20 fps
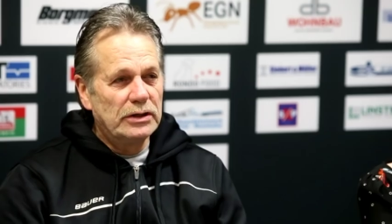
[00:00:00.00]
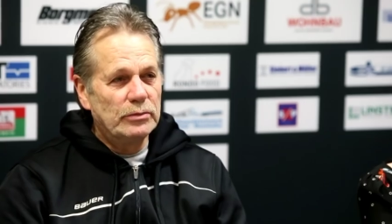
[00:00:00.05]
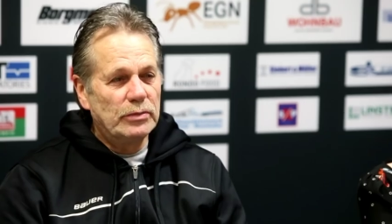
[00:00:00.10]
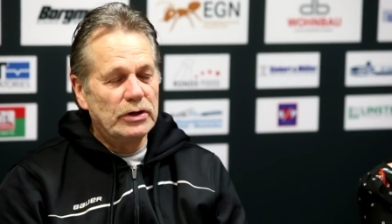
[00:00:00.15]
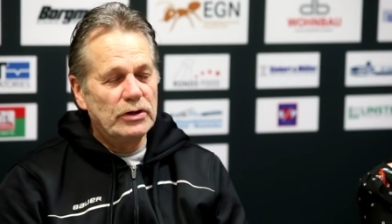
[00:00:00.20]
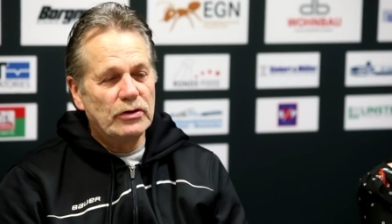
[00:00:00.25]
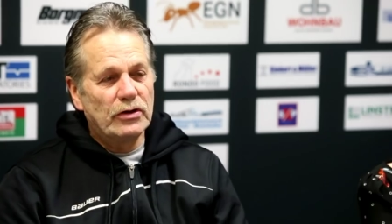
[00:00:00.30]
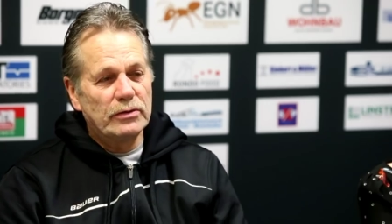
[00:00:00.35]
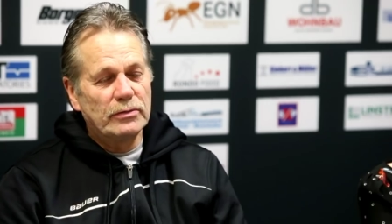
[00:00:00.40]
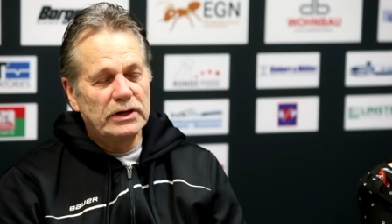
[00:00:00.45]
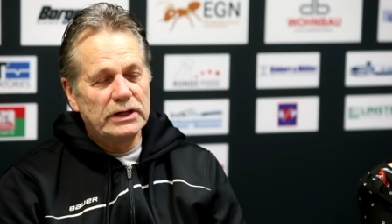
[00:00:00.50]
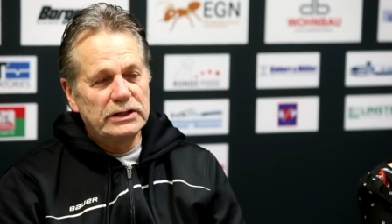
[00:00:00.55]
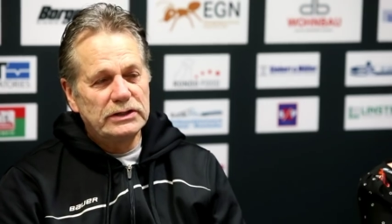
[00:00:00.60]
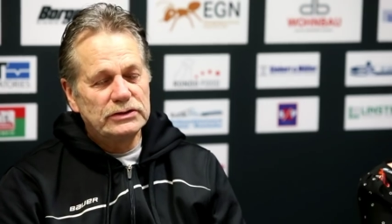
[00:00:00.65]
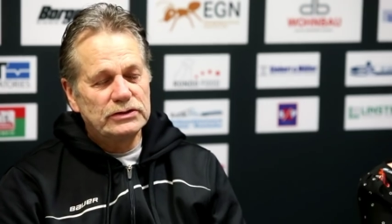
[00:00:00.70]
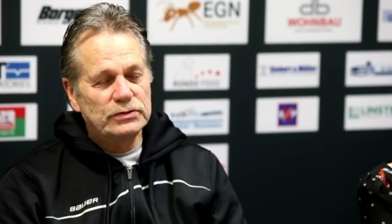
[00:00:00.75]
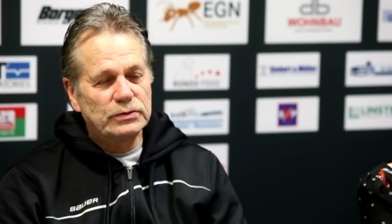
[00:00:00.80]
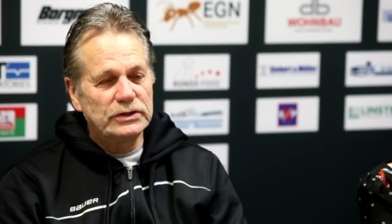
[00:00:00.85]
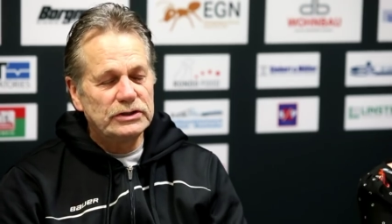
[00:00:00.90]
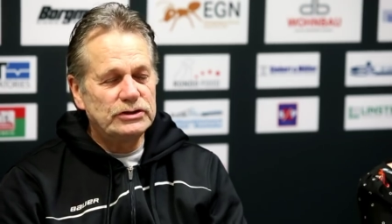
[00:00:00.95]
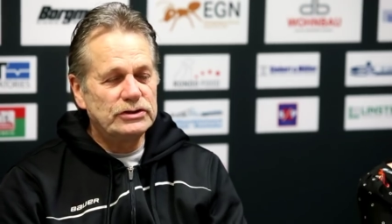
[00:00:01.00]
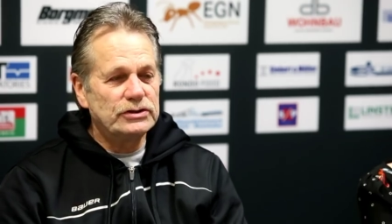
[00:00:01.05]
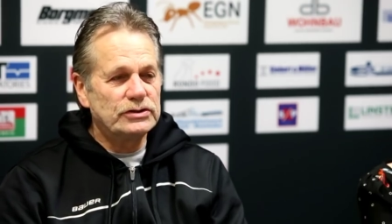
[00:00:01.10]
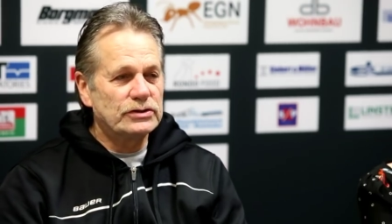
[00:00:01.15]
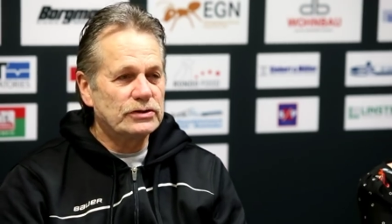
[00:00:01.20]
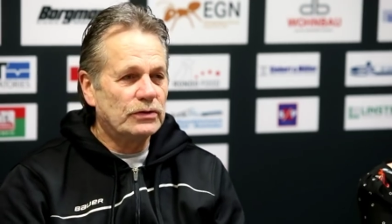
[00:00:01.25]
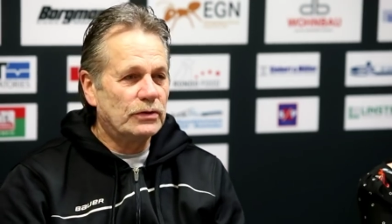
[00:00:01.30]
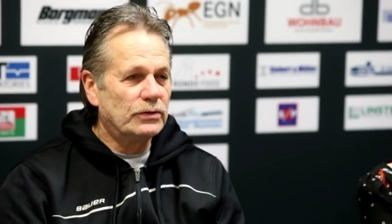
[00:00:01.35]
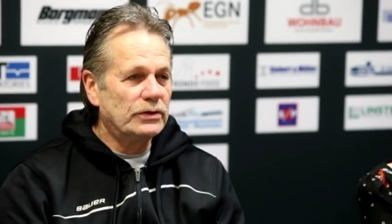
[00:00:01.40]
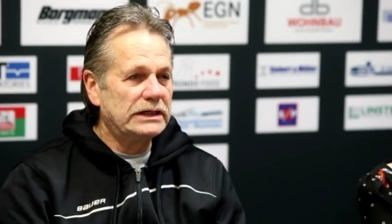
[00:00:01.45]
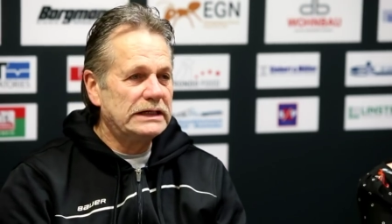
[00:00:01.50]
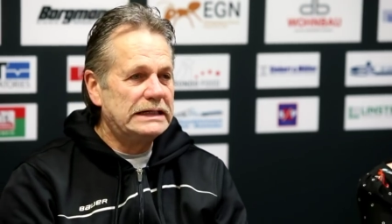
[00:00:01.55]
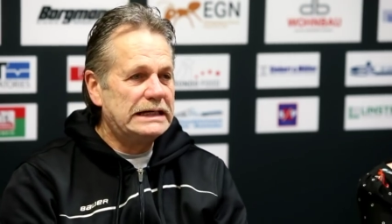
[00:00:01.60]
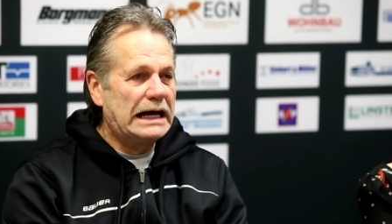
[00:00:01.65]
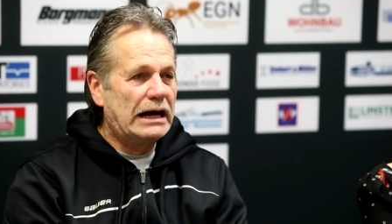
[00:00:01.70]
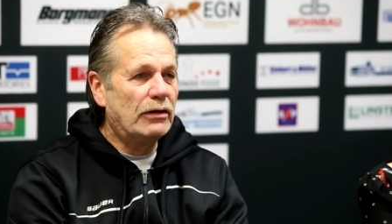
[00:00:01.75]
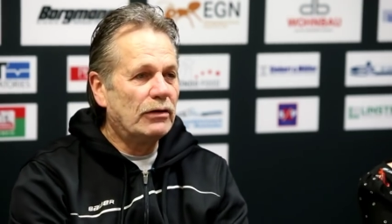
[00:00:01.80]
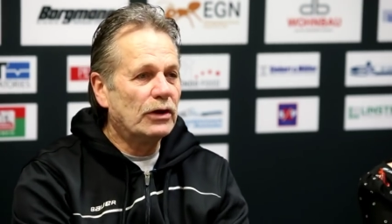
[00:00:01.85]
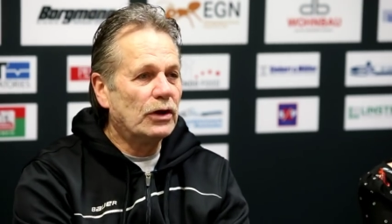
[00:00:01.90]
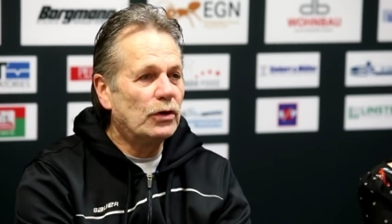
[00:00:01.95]
But normally the switches are only
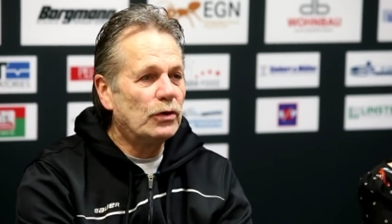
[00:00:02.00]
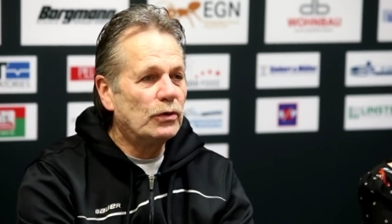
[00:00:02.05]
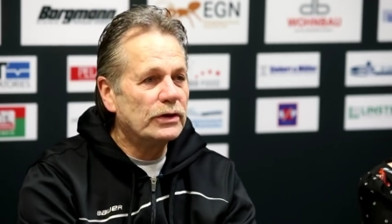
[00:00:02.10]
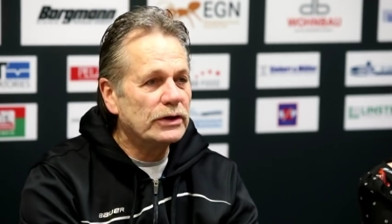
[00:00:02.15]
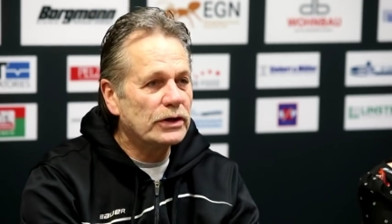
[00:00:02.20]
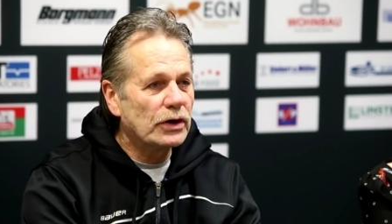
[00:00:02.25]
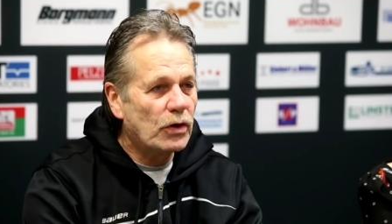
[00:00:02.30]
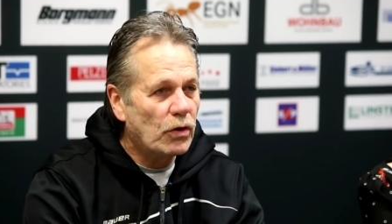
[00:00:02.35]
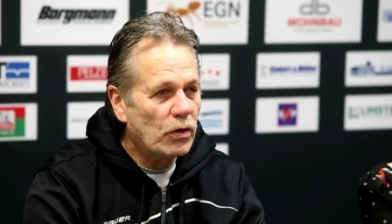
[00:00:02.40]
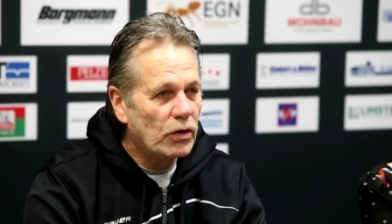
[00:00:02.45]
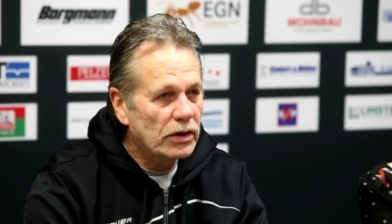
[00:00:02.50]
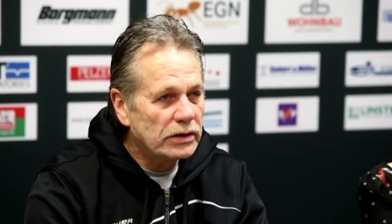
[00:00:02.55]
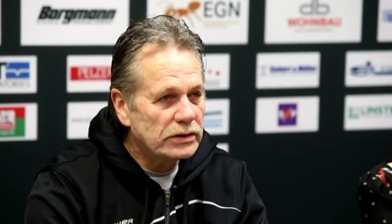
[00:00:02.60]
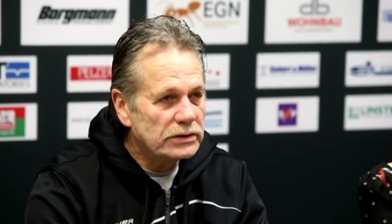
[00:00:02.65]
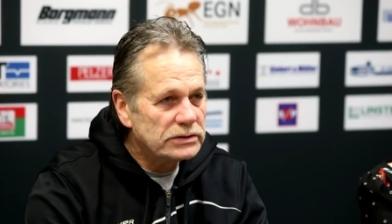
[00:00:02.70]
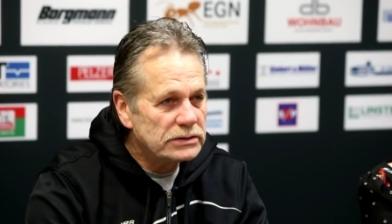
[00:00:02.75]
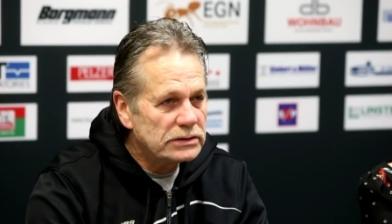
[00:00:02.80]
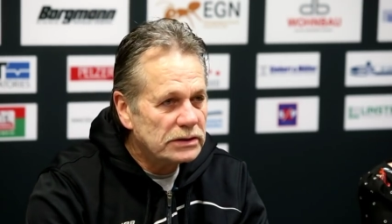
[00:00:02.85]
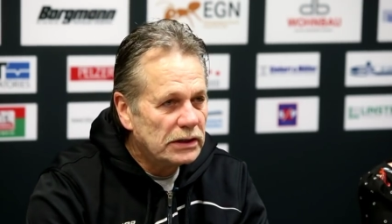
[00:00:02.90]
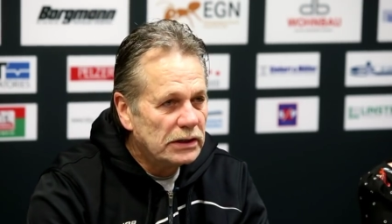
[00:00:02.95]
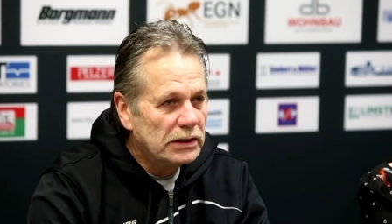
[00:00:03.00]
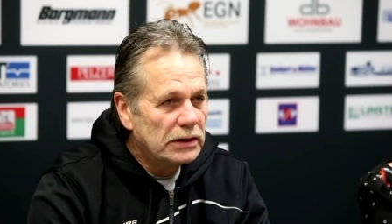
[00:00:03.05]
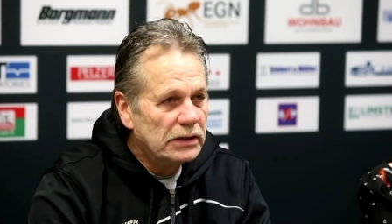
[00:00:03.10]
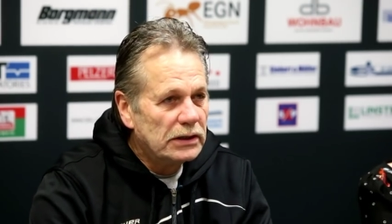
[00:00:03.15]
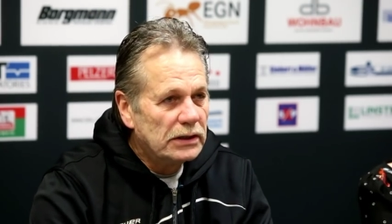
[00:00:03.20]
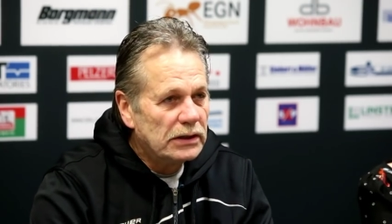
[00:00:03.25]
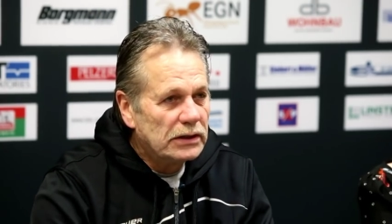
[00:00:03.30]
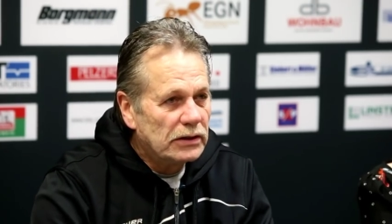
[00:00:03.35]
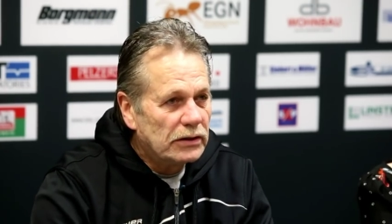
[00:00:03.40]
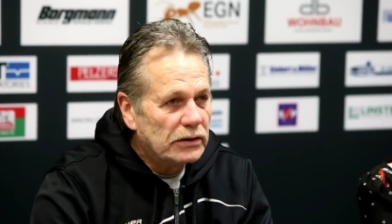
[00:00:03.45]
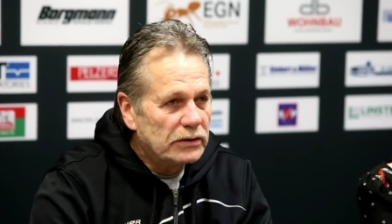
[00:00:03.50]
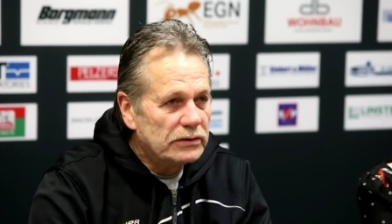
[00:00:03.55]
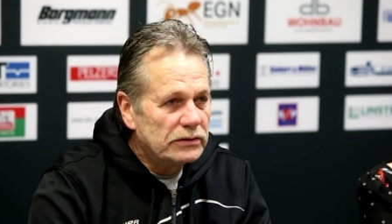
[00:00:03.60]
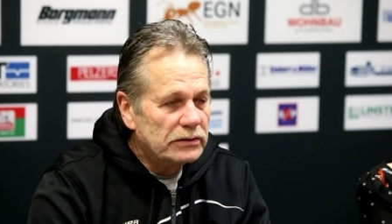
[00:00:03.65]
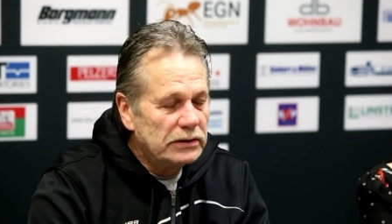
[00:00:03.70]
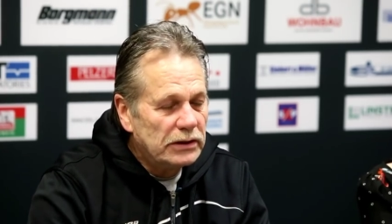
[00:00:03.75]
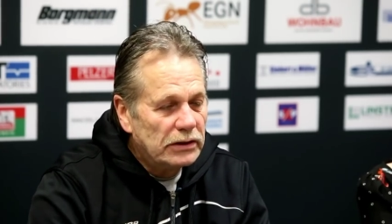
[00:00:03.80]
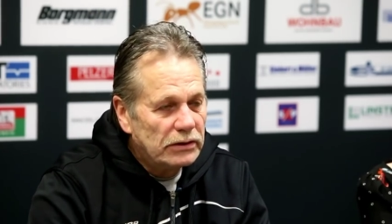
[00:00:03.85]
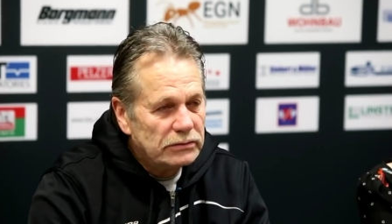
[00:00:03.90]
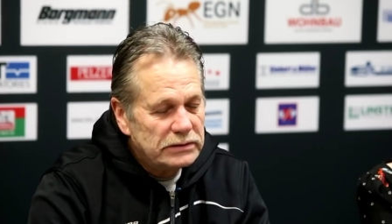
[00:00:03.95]
down low in the corners or,
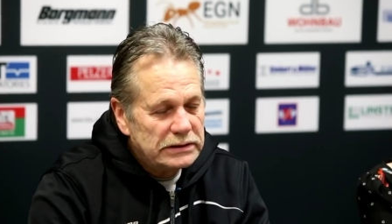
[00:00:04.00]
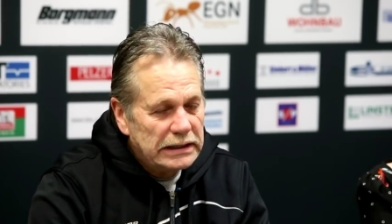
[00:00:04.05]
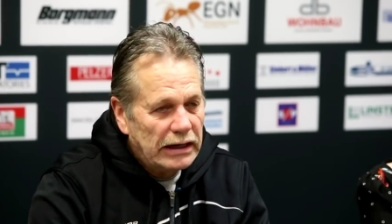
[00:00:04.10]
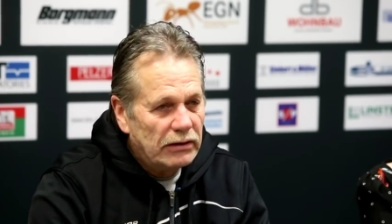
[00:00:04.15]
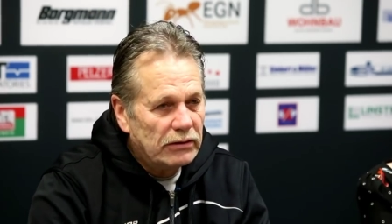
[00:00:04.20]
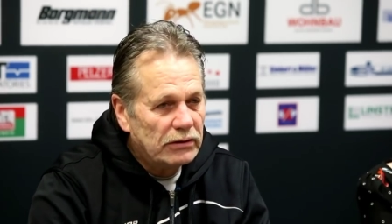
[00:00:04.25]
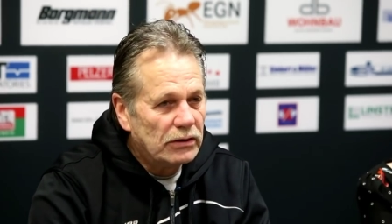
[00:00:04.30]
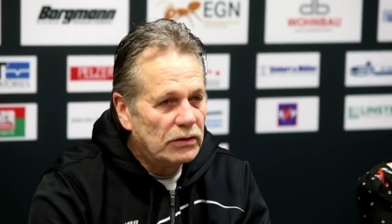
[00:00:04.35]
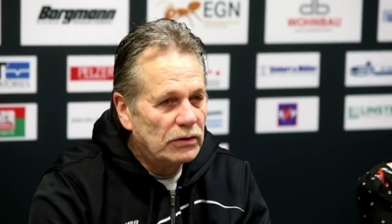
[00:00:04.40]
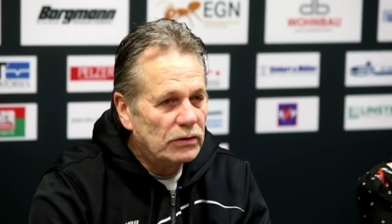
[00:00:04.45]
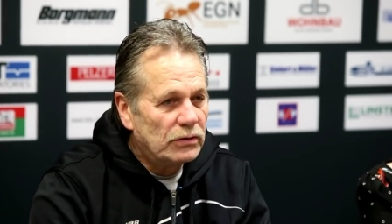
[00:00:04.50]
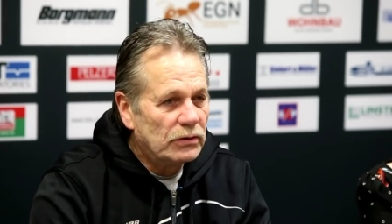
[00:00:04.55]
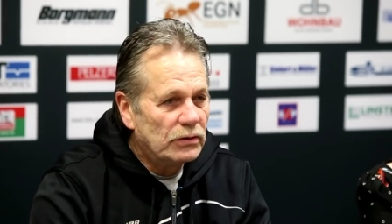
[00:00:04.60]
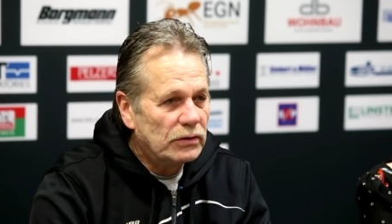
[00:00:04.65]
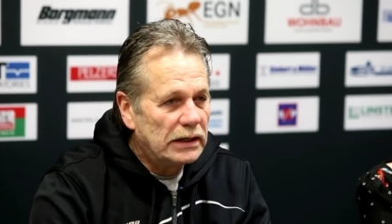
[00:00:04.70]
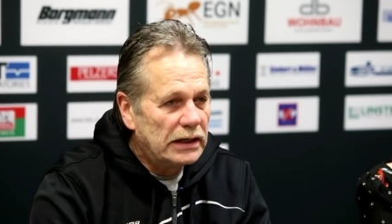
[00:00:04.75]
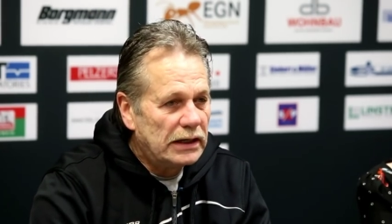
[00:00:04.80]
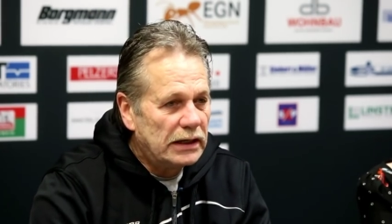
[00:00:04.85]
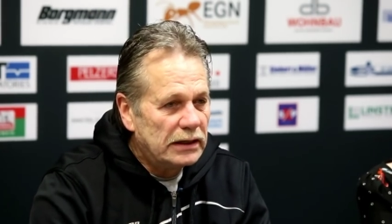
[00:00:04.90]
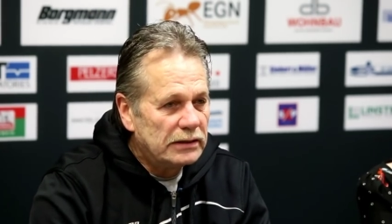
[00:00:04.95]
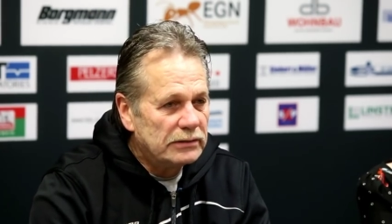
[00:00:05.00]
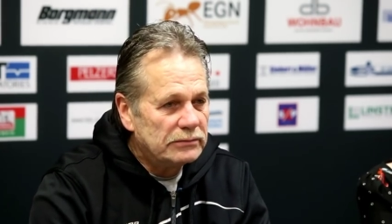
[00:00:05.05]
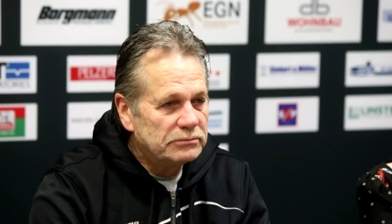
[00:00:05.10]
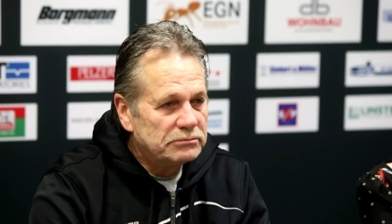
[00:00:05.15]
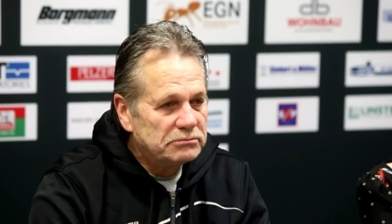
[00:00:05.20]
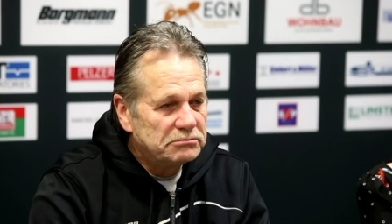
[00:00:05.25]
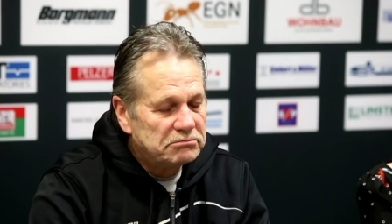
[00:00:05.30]
you know, down low, uh,